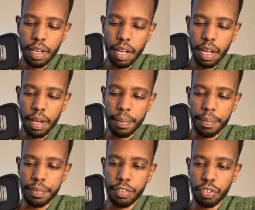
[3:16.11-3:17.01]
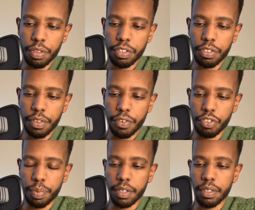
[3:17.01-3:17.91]
So this is the
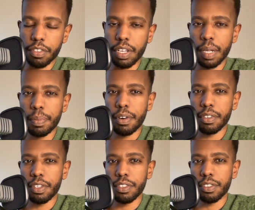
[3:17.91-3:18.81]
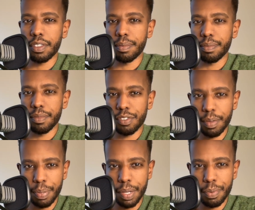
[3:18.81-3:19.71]
first part. The second part is
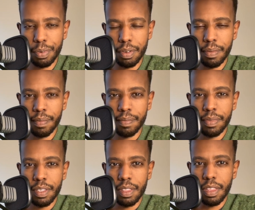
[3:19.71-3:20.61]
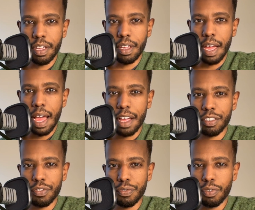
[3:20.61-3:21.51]
some people they
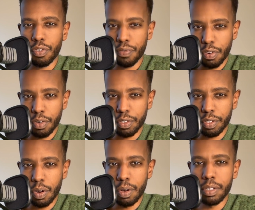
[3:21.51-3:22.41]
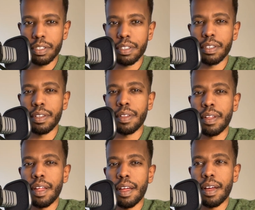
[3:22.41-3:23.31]
ask for phone calls.
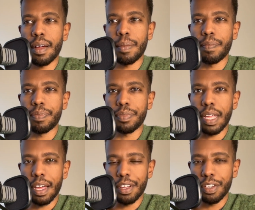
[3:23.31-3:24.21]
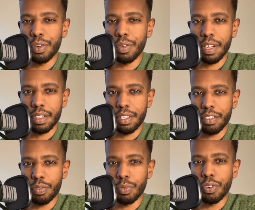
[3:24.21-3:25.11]
I know that
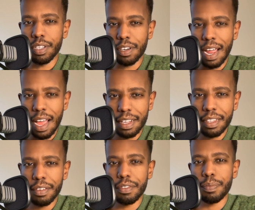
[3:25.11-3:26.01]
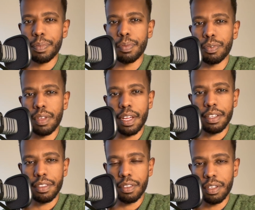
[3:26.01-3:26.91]
it's more interactive. People
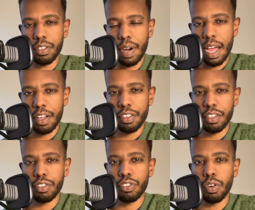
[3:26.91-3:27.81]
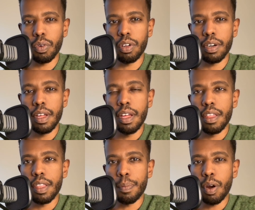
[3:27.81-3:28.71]
like interaction and so on.
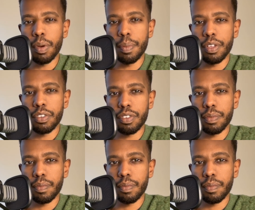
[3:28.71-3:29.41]
The problem is,